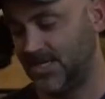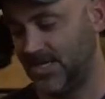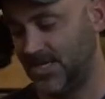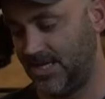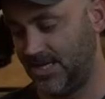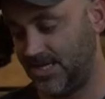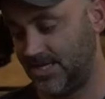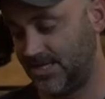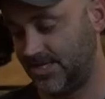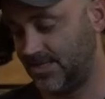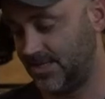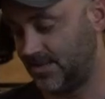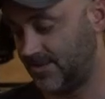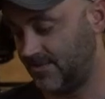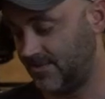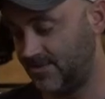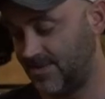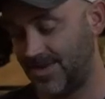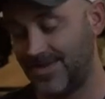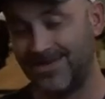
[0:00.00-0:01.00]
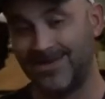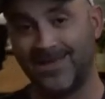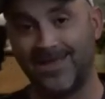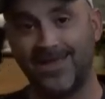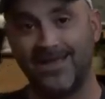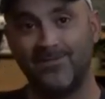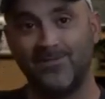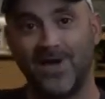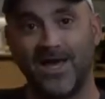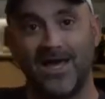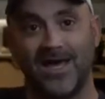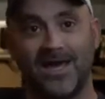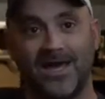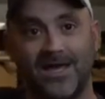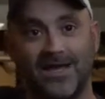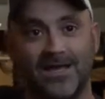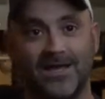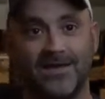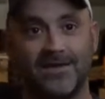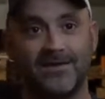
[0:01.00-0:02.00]
And then a
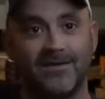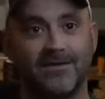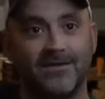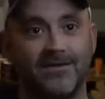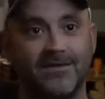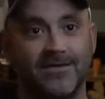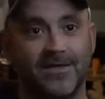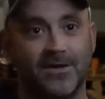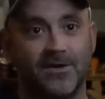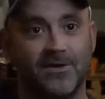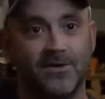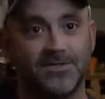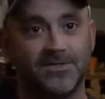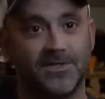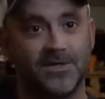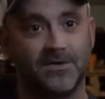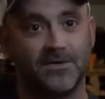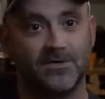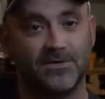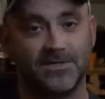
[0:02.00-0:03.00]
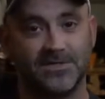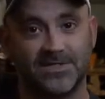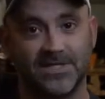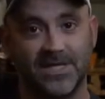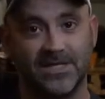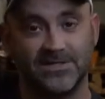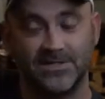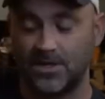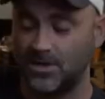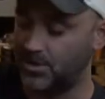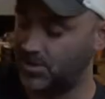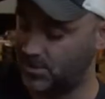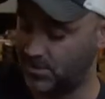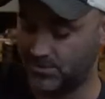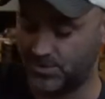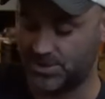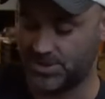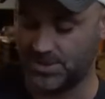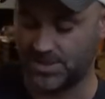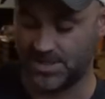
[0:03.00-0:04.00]
bag that also says
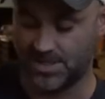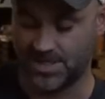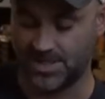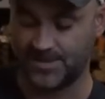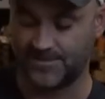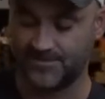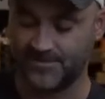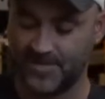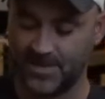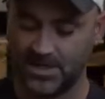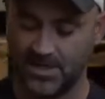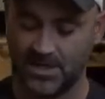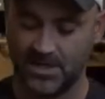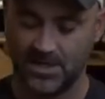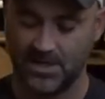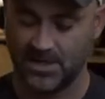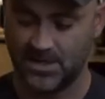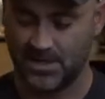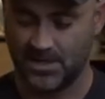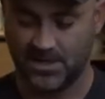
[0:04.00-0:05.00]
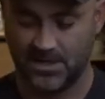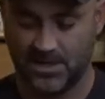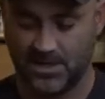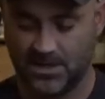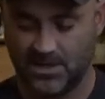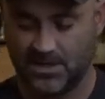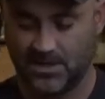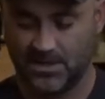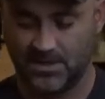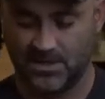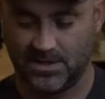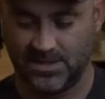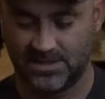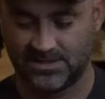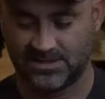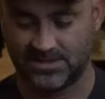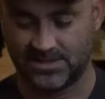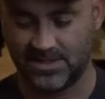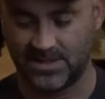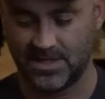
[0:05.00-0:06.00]
Gucci on it.
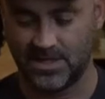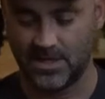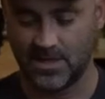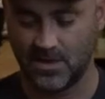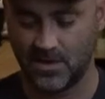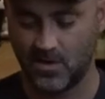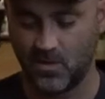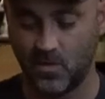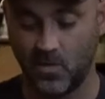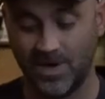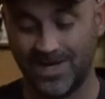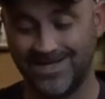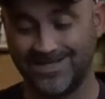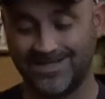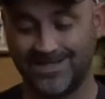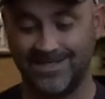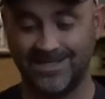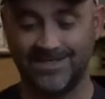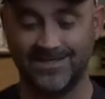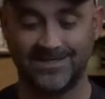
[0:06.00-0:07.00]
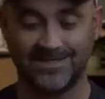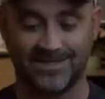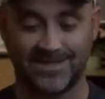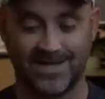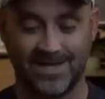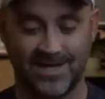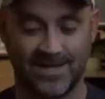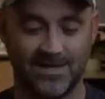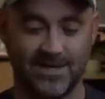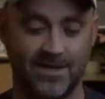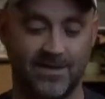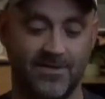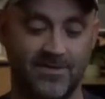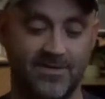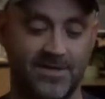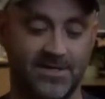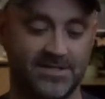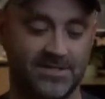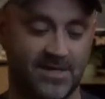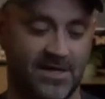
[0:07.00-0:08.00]
Let's see what is inside
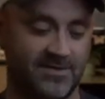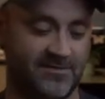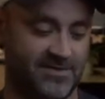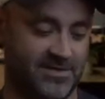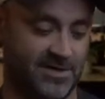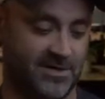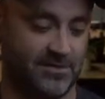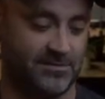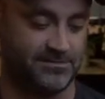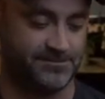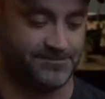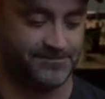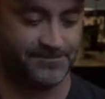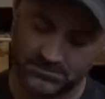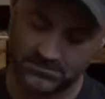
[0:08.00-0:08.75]
this envelope.